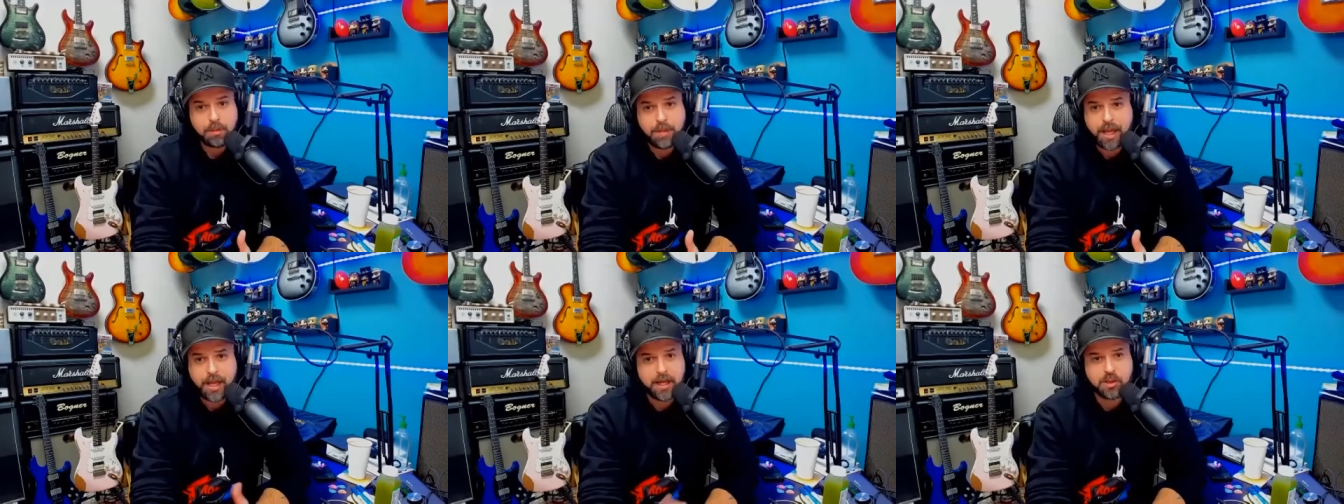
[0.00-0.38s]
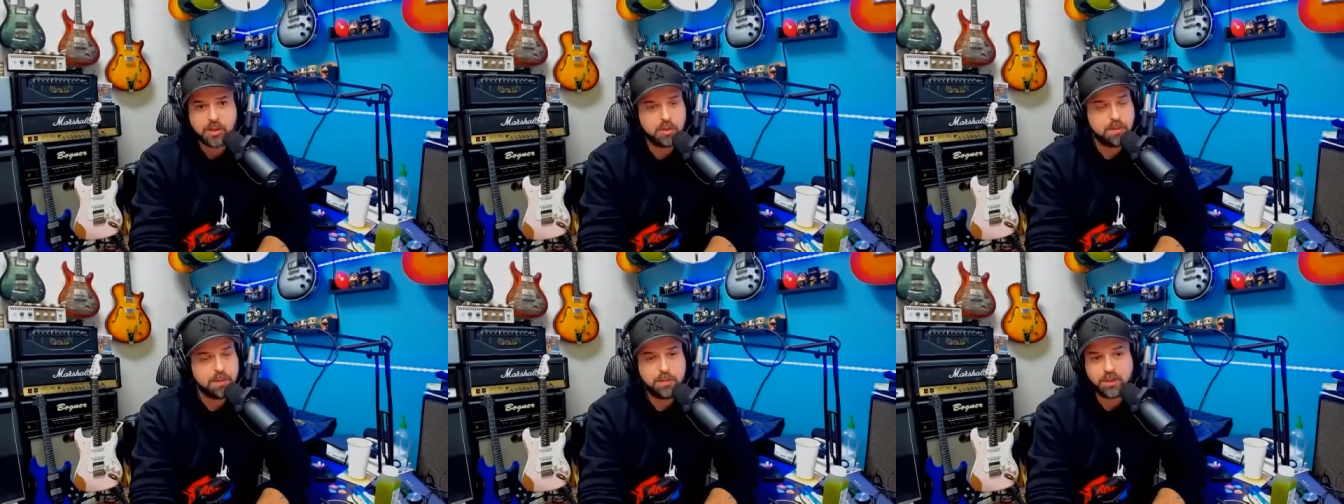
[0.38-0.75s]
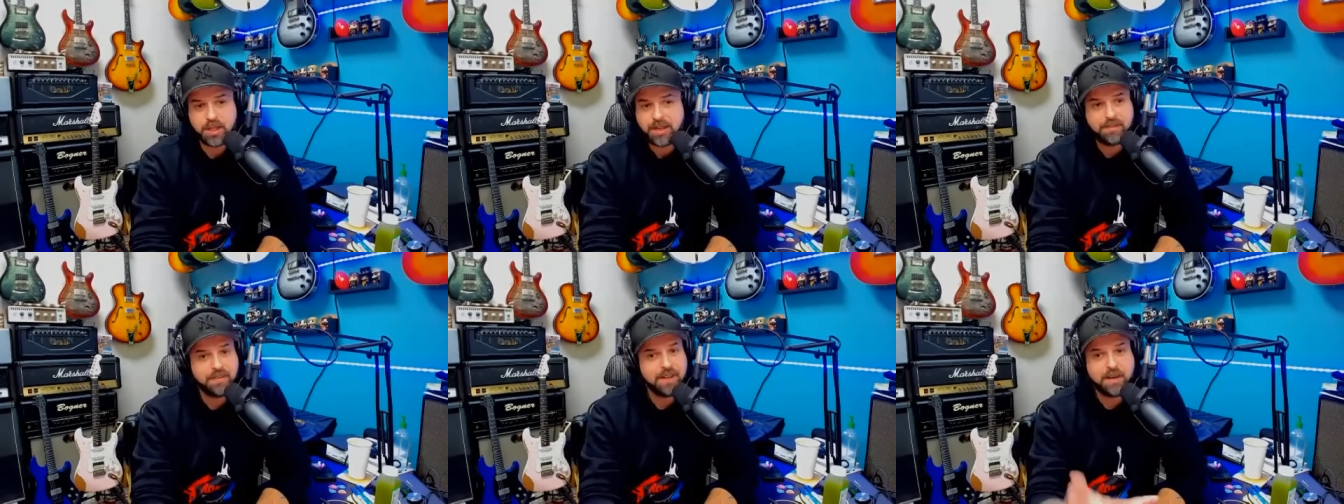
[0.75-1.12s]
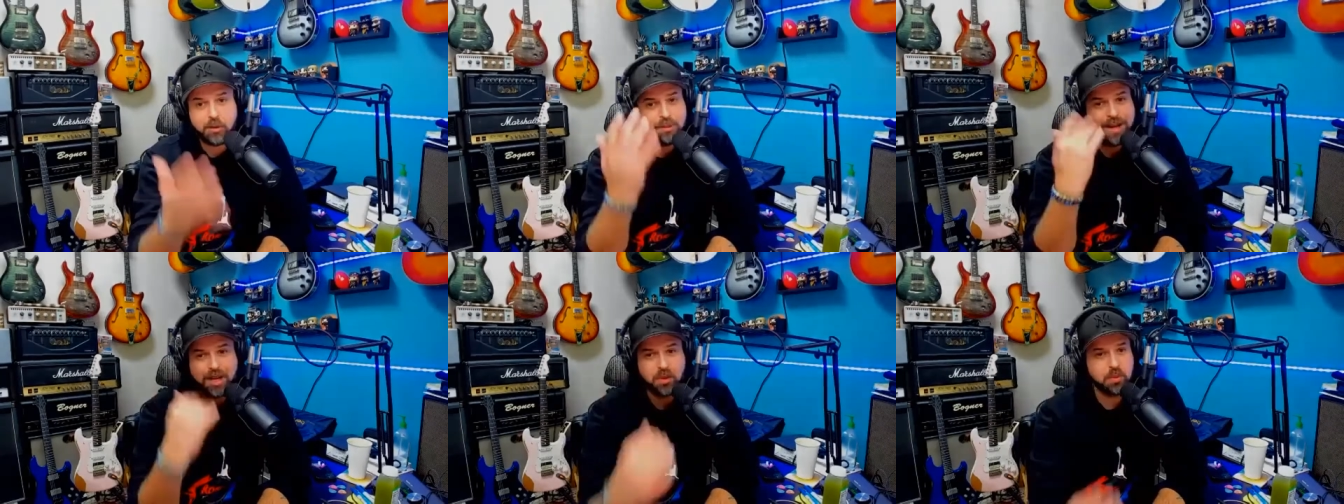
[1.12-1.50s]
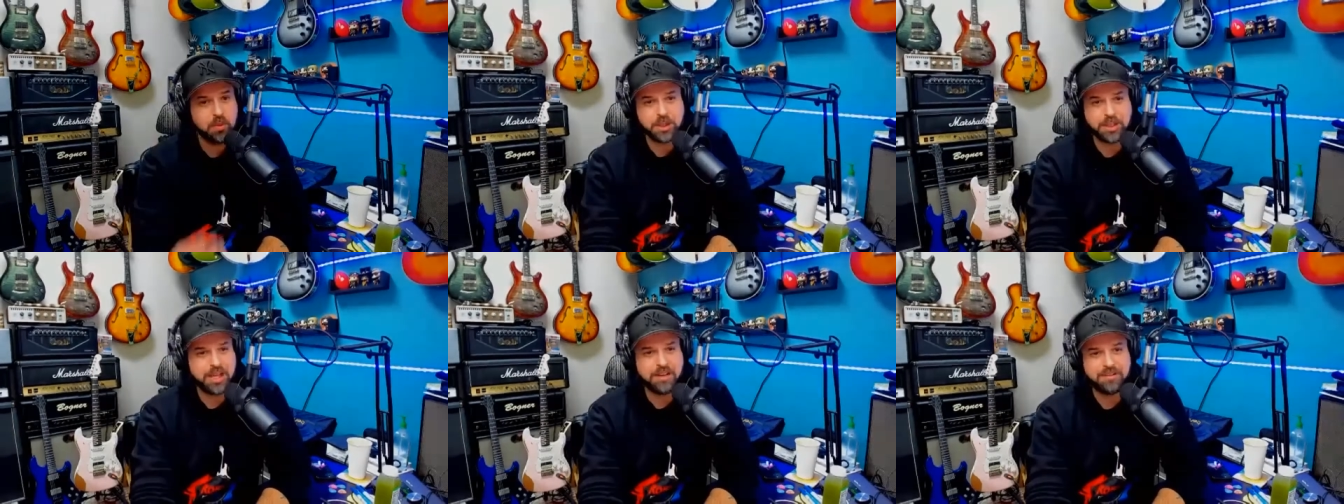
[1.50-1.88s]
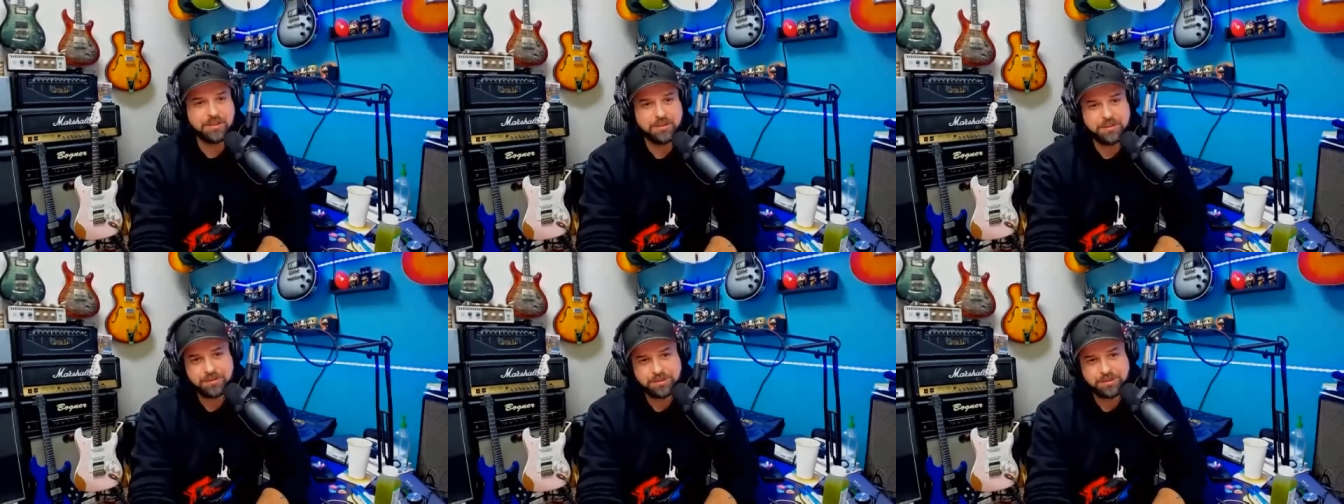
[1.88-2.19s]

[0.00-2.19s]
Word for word: bands with people that have never met in real life